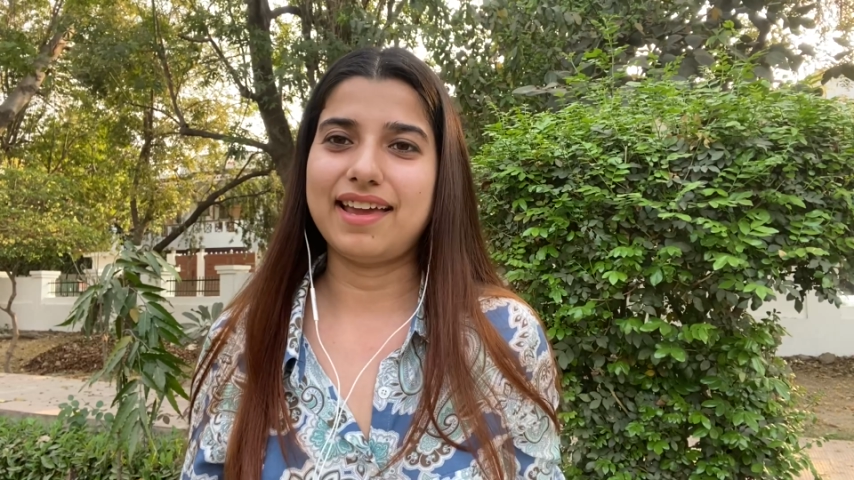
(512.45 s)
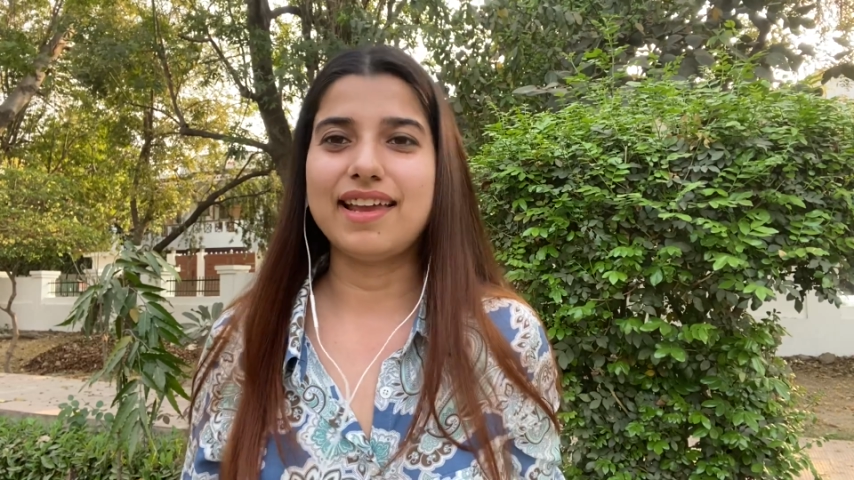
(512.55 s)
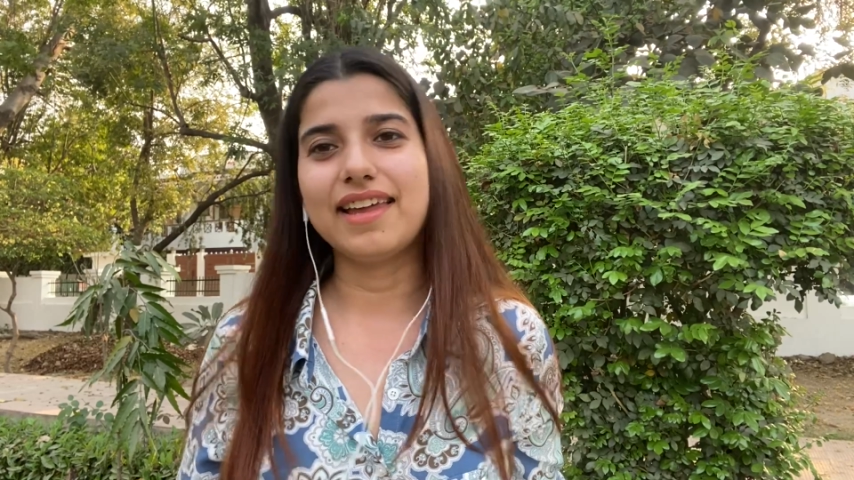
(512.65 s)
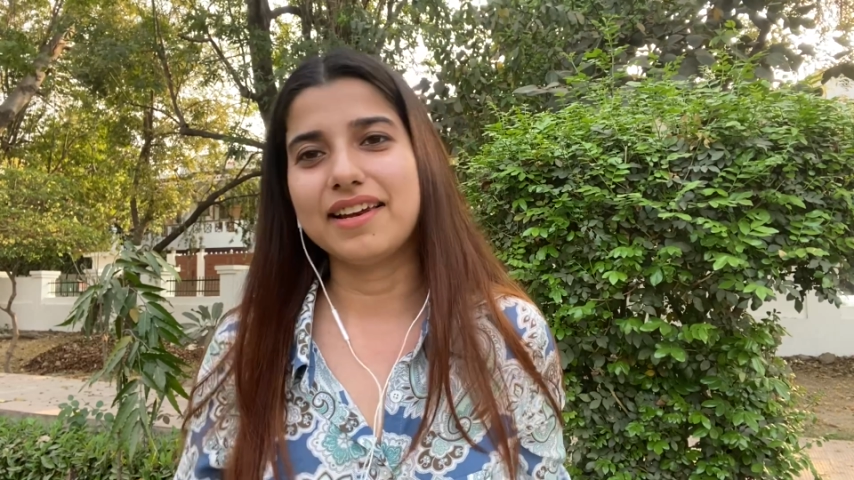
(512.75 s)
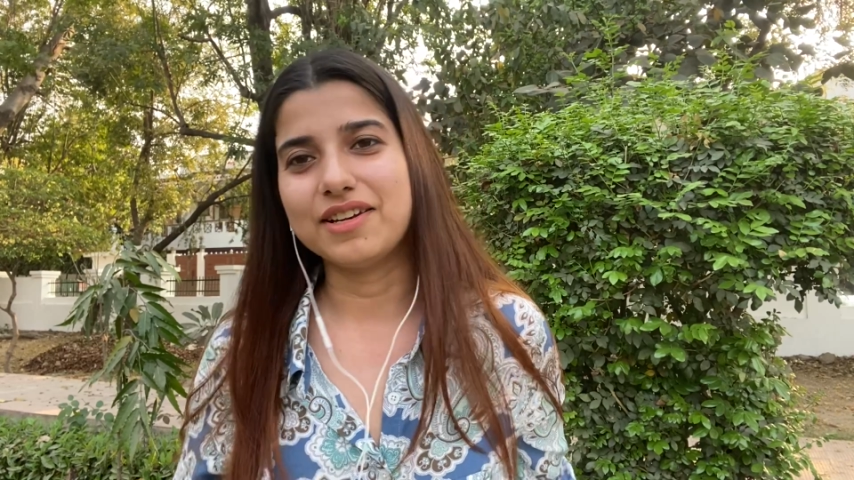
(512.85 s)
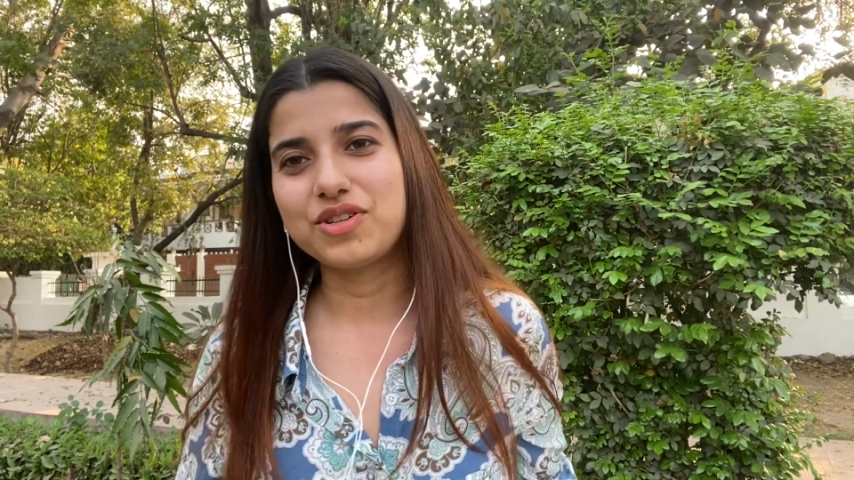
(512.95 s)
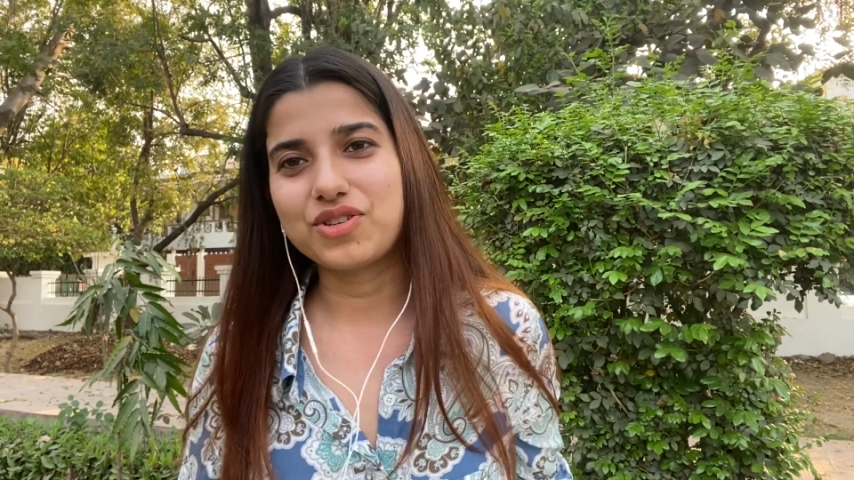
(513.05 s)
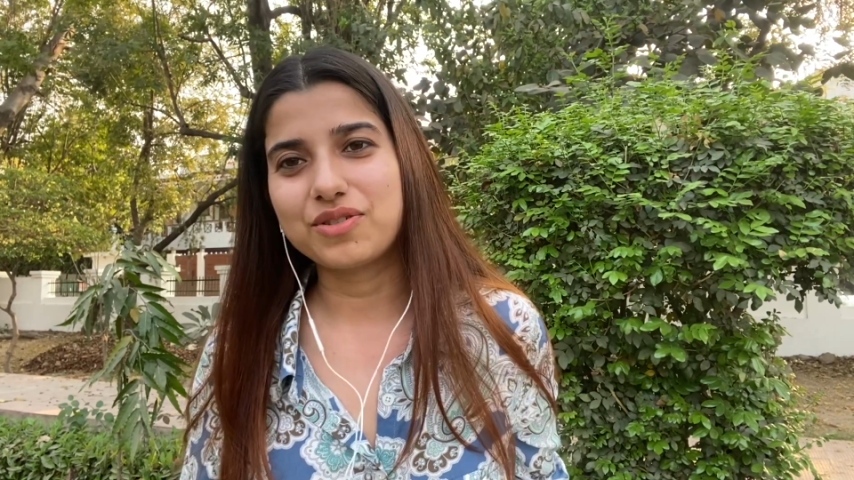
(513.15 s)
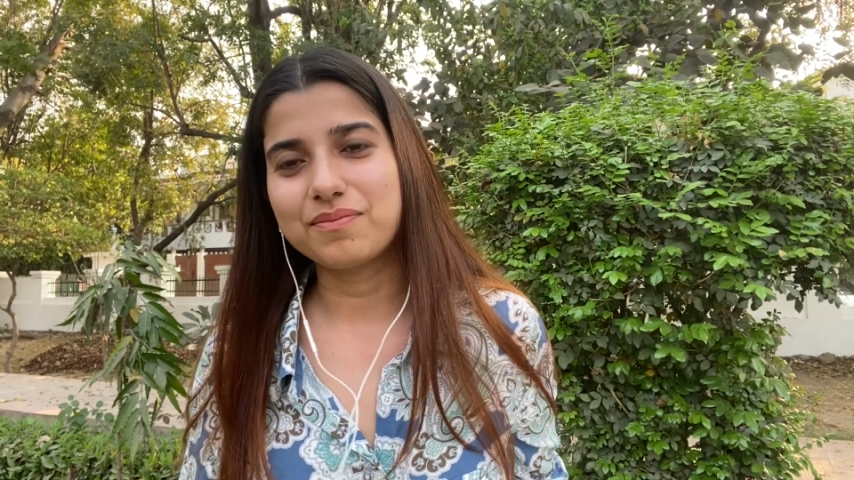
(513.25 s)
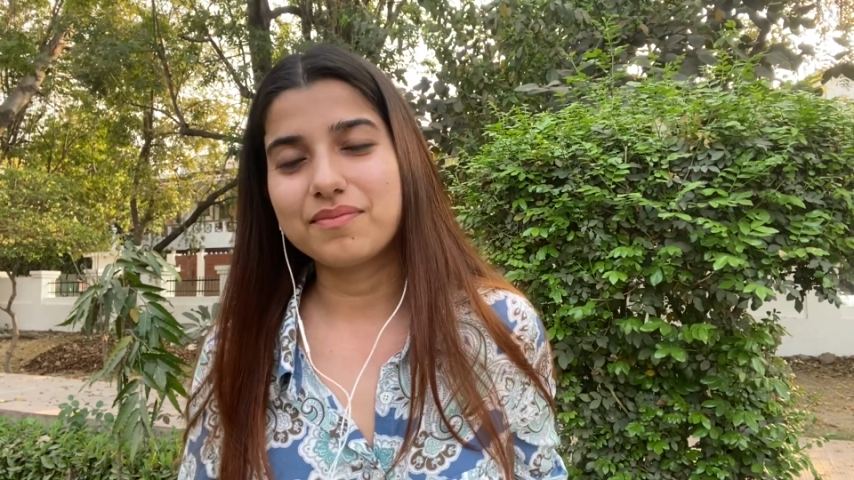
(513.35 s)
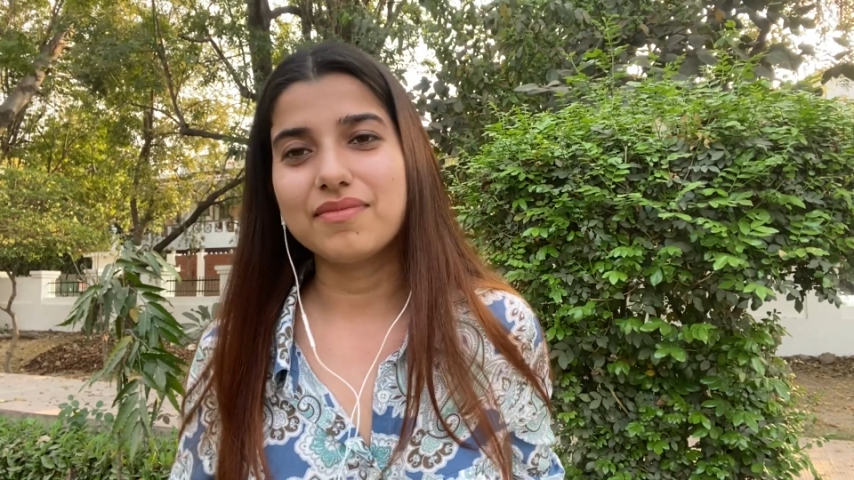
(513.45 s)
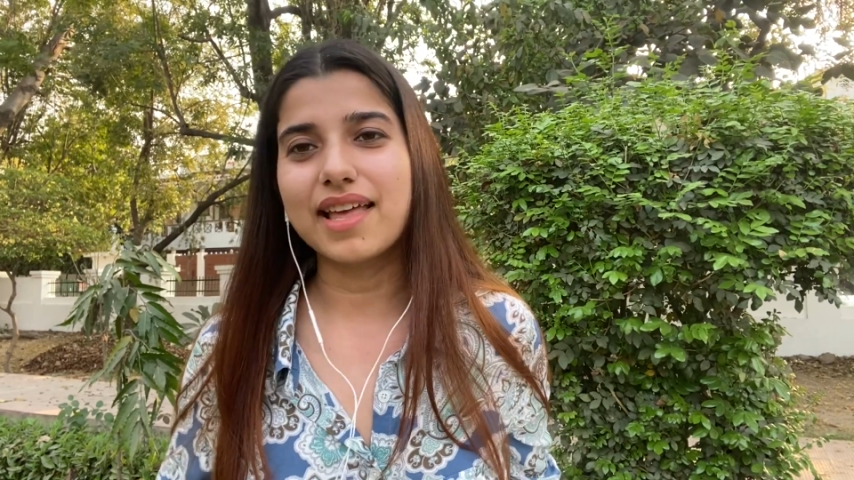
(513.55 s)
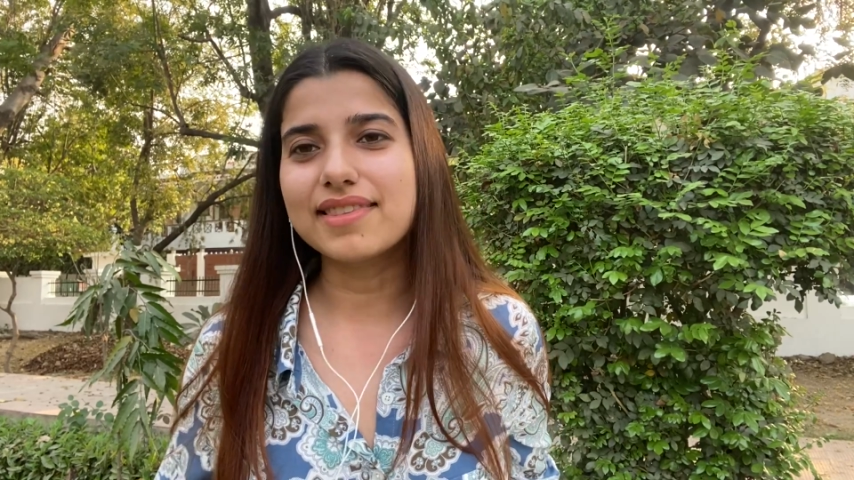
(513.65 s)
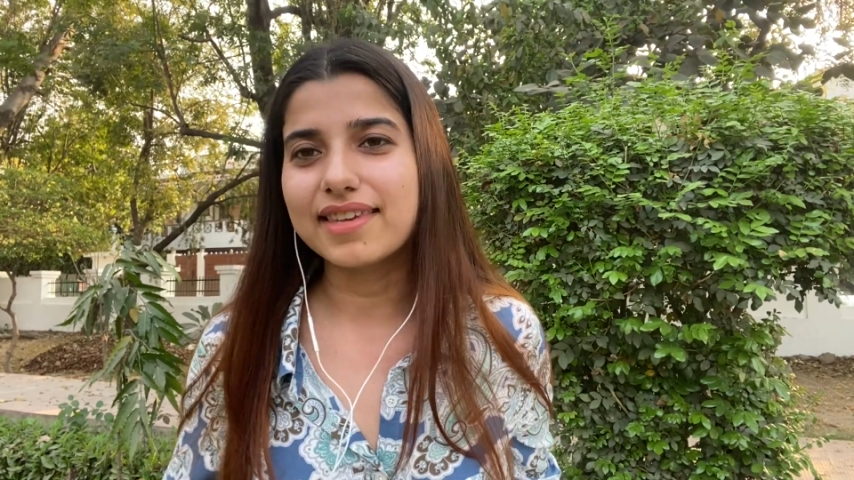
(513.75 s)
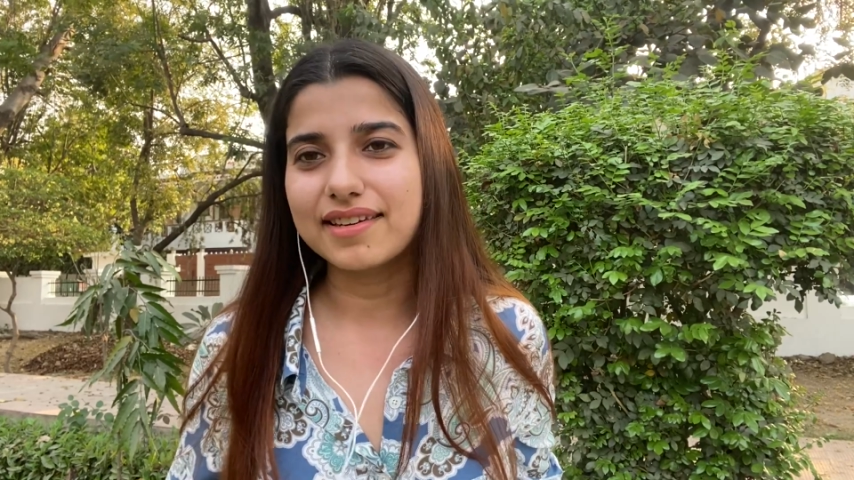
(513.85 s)
in English.
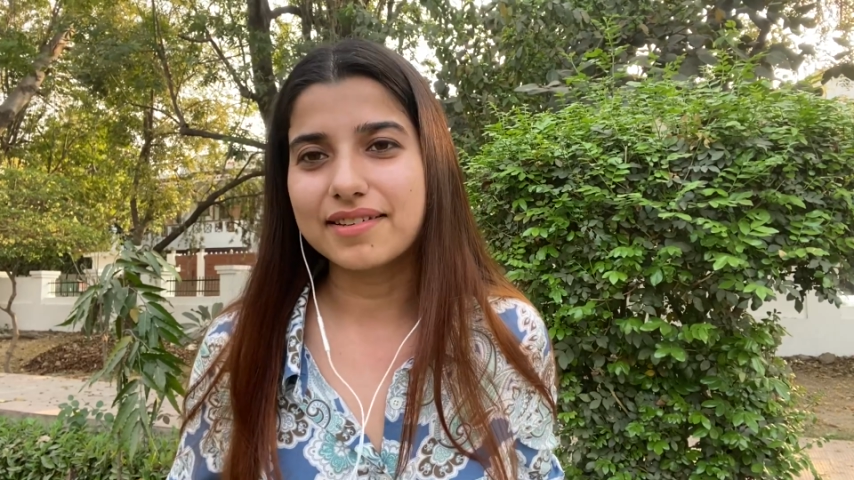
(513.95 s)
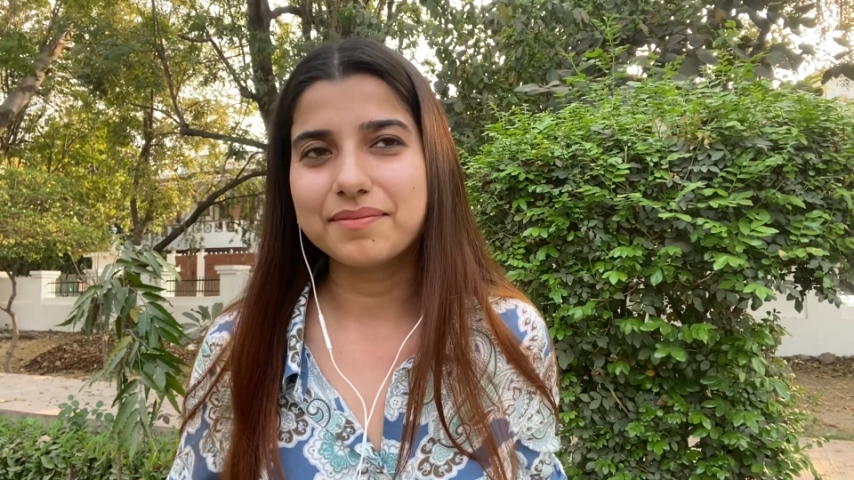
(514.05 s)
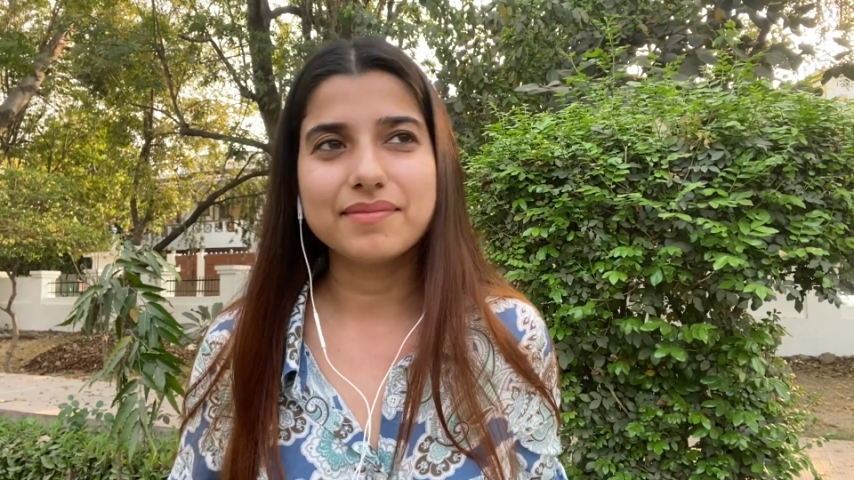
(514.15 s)
That's it.